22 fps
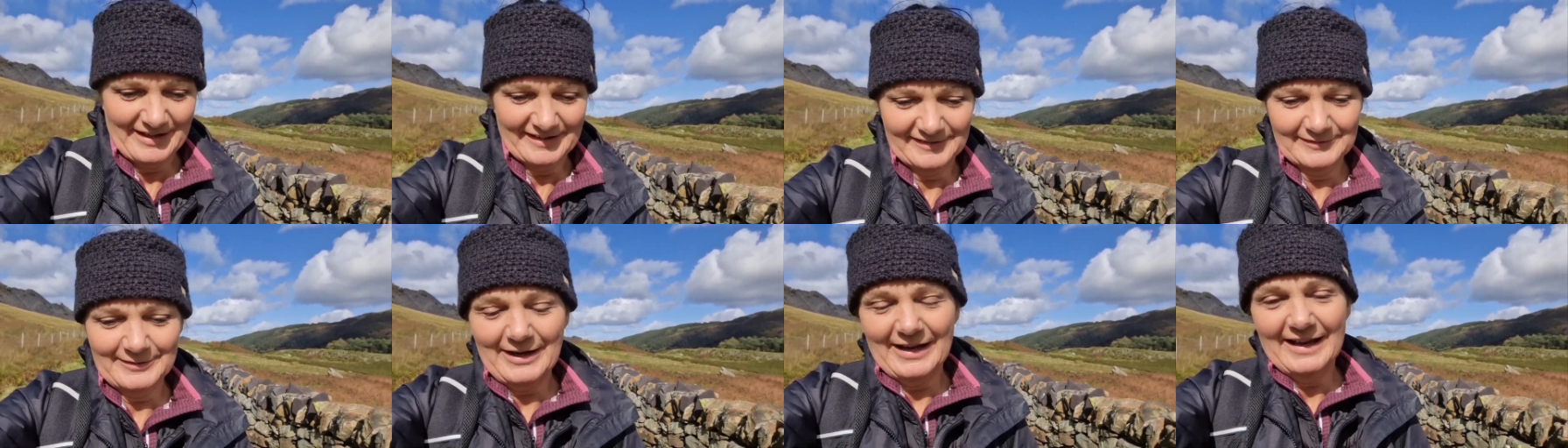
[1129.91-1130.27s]

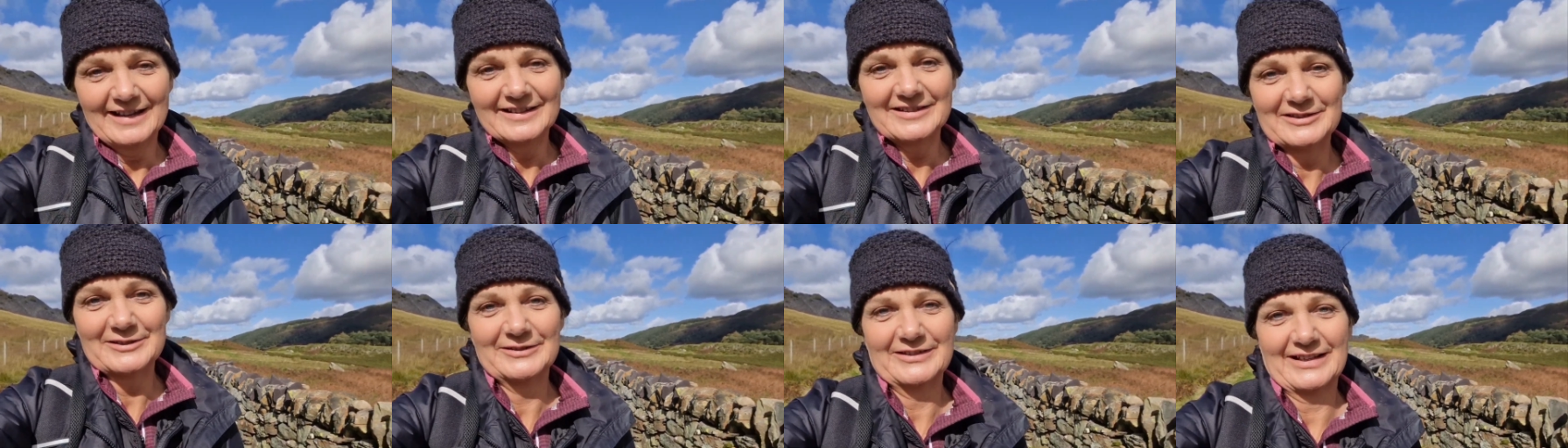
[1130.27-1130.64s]
That's
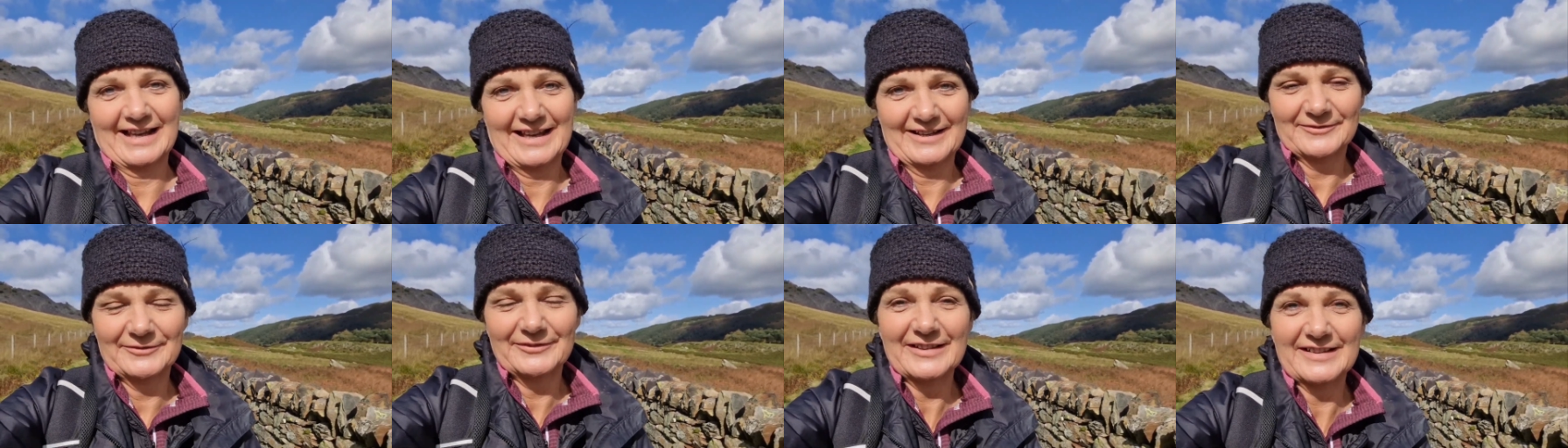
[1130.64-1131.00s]
why I do
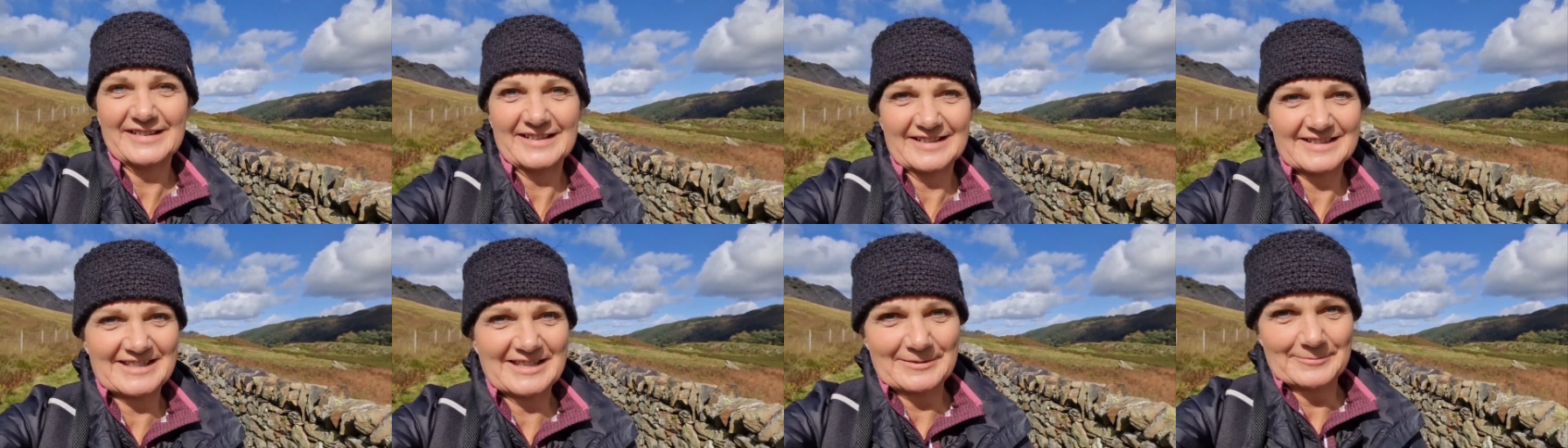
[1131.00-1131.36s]
like
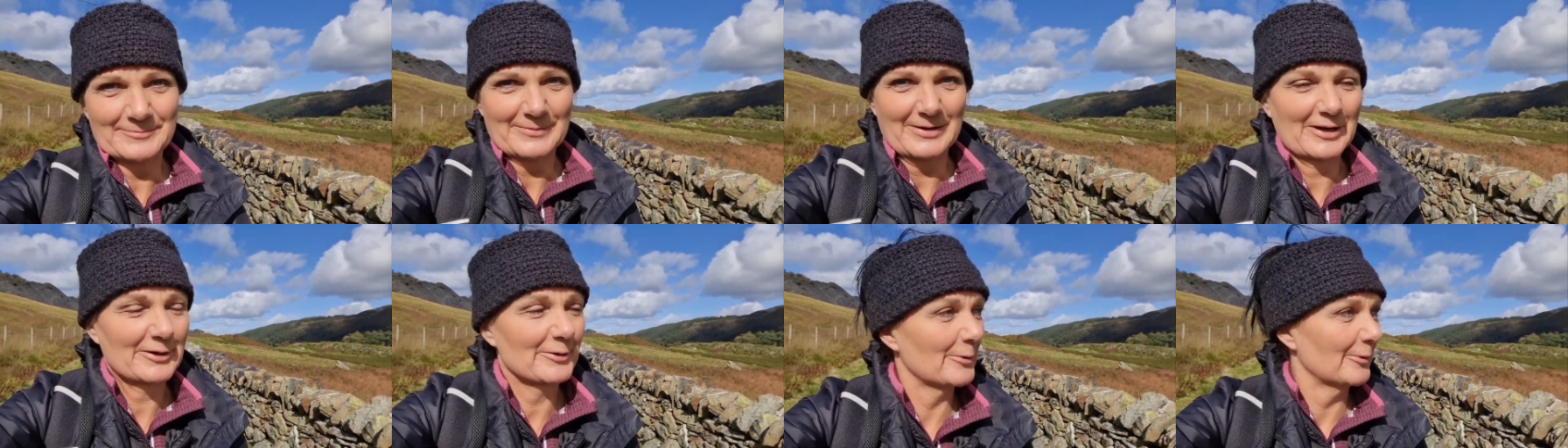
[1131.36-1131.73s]

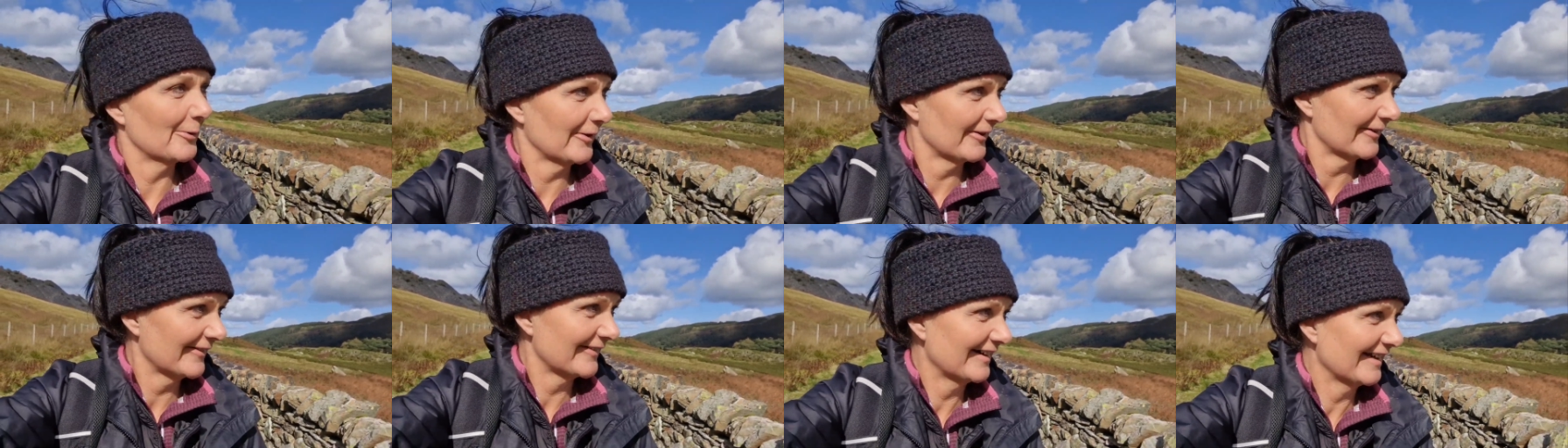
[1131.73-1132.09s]
visiting my
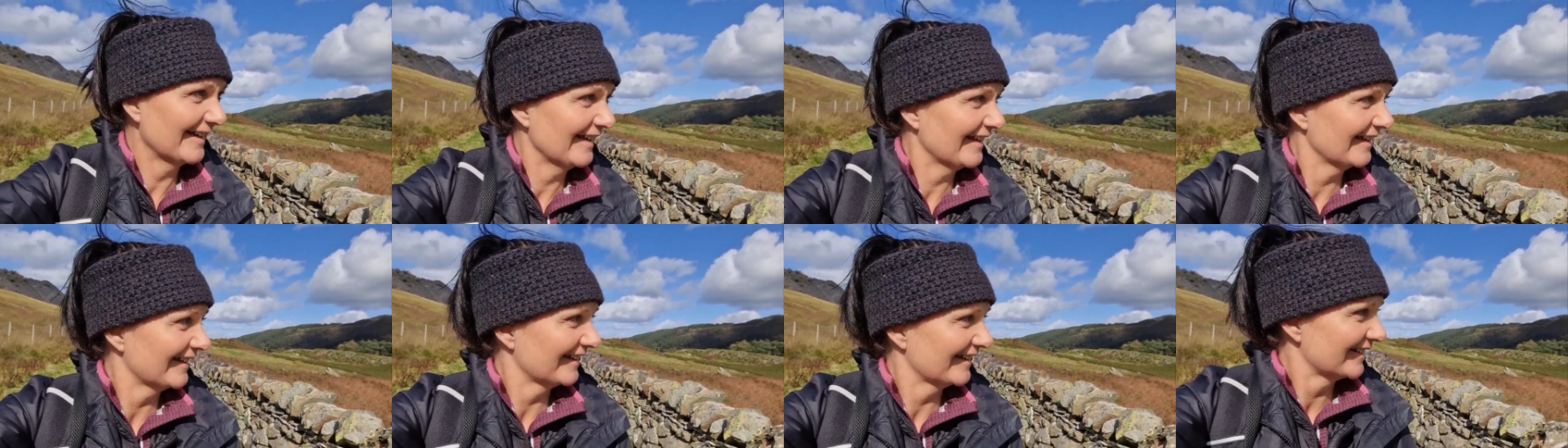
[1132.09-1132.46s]

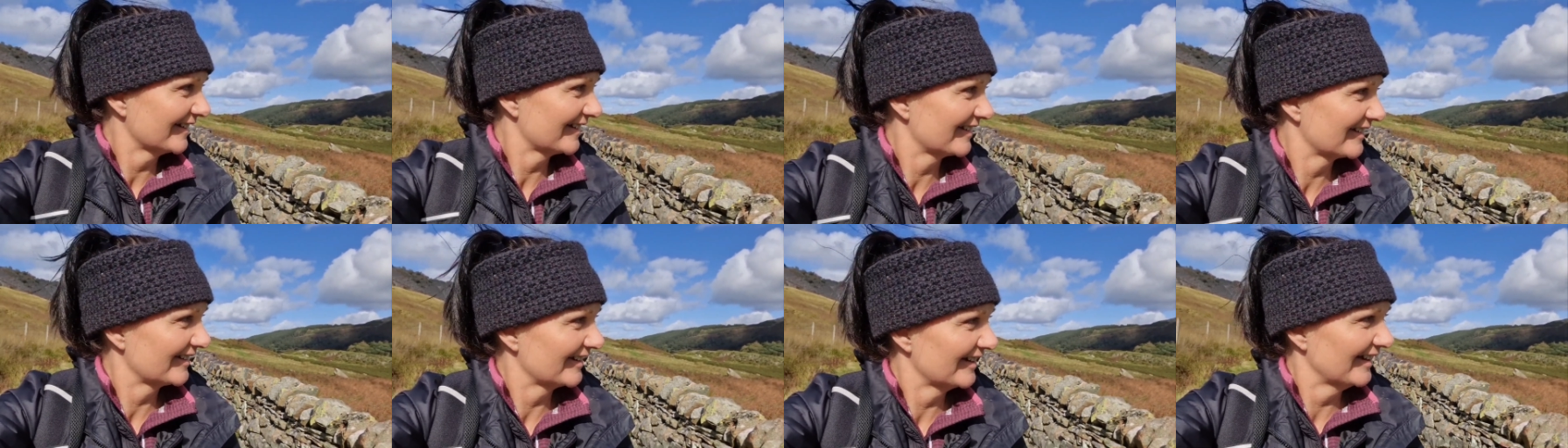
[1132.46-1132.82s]

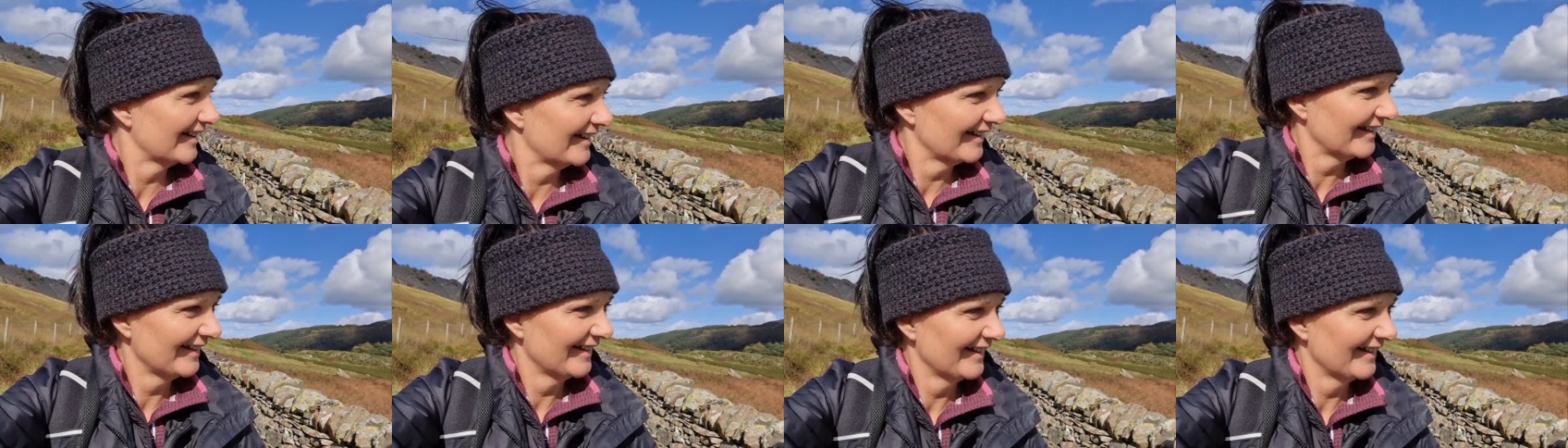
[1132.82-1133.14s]
quarries.